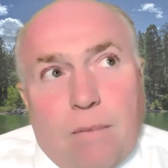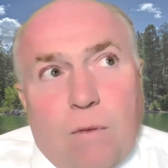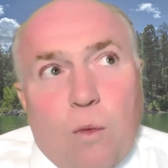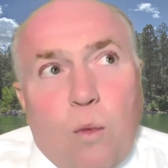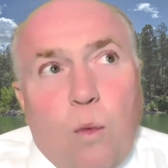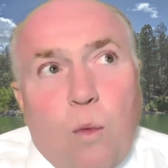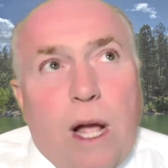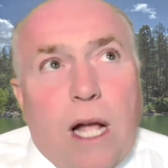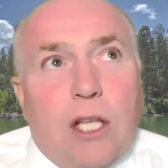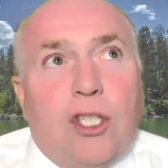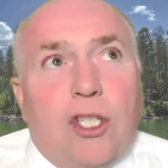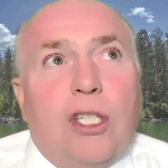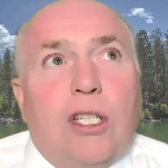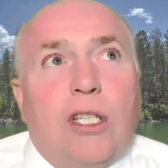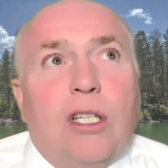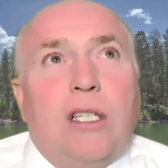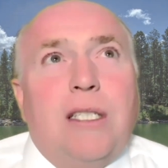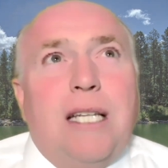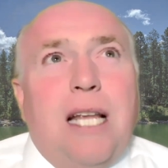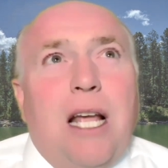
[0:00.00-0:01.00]

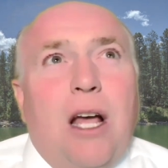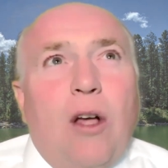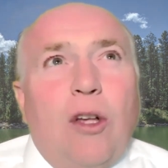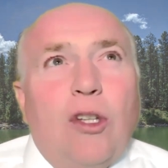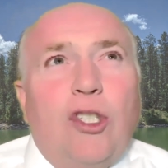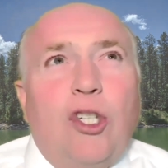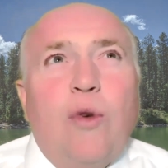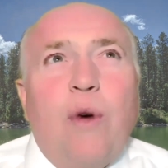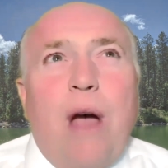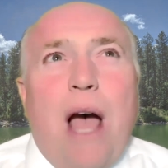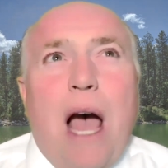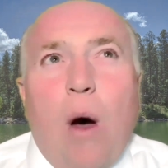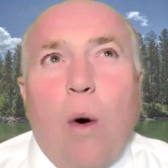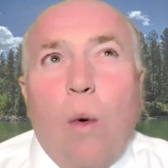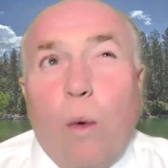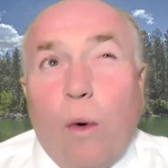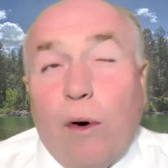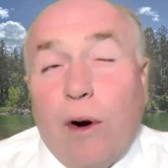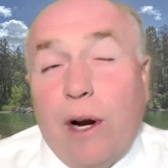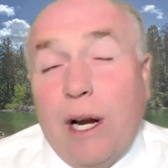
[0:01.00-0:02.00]
which tells you
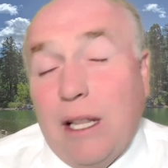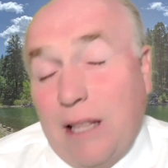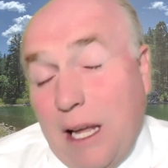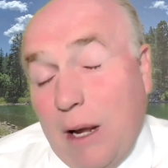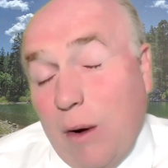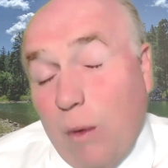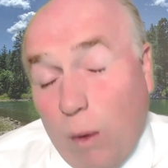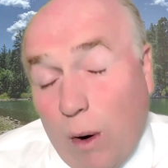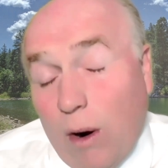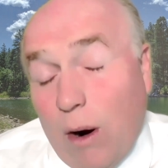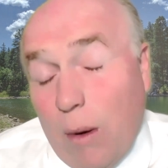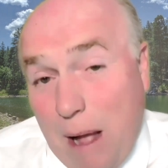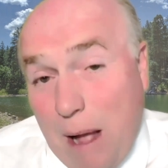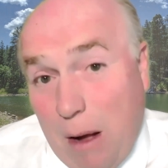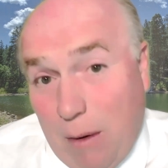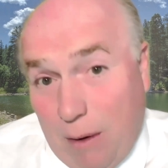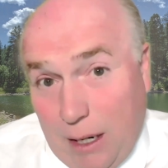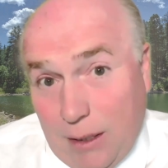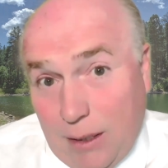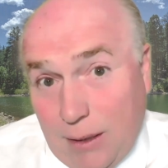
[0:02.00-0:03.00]
how worried they were
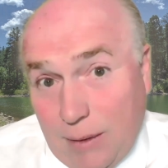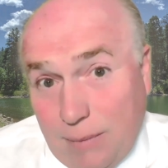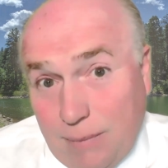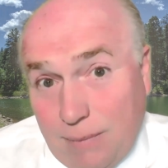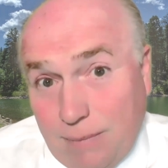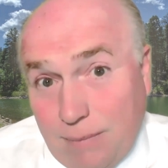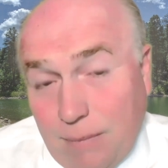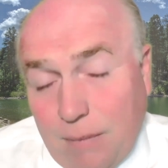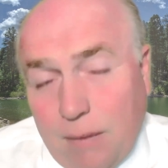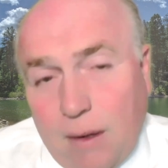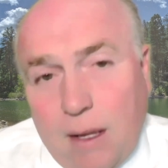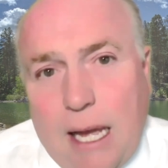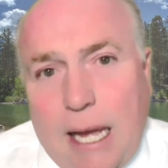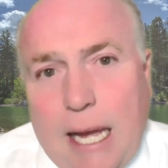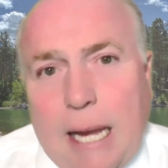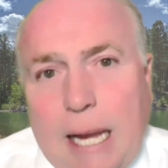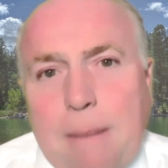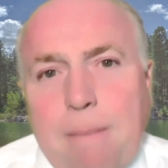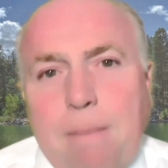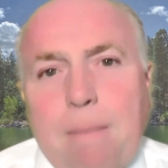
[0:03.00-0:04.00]
about it,
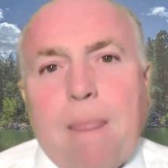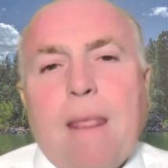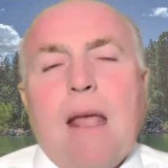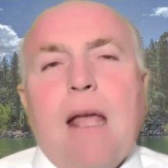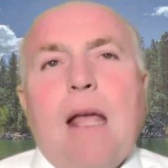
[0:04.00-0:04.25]
okay?